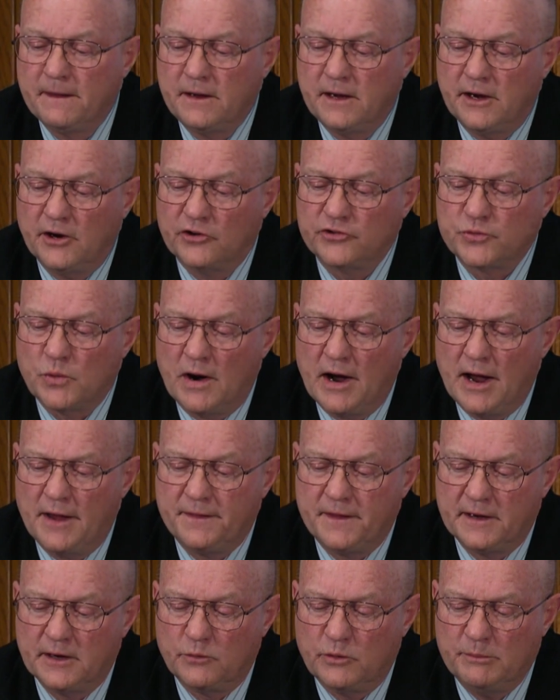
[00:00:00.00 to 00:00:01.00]
Here's why I
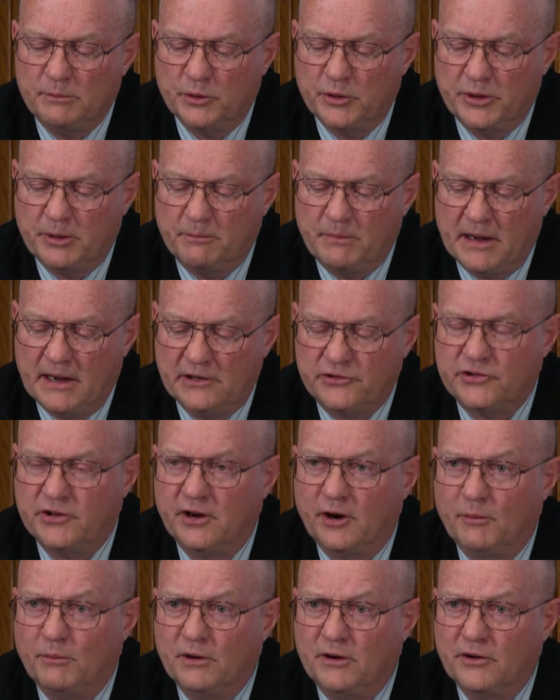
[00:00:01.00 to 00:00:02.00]
think we put the base
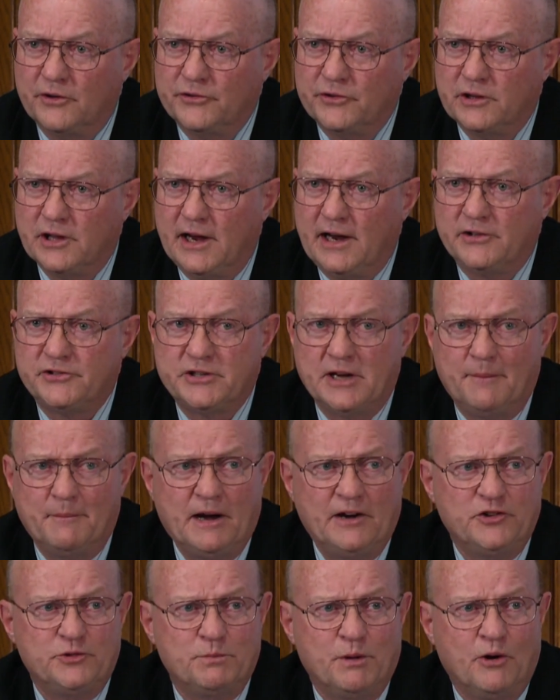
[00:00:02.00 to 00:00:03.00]
there, because the last time
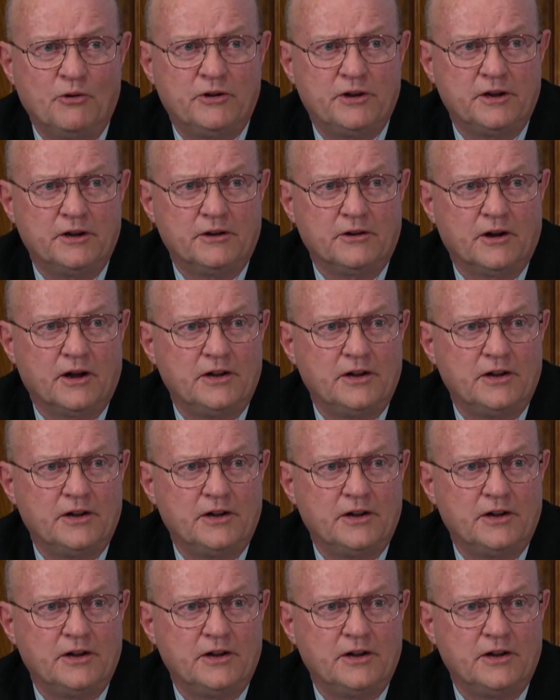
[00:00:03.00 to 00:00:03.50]
I spoke here,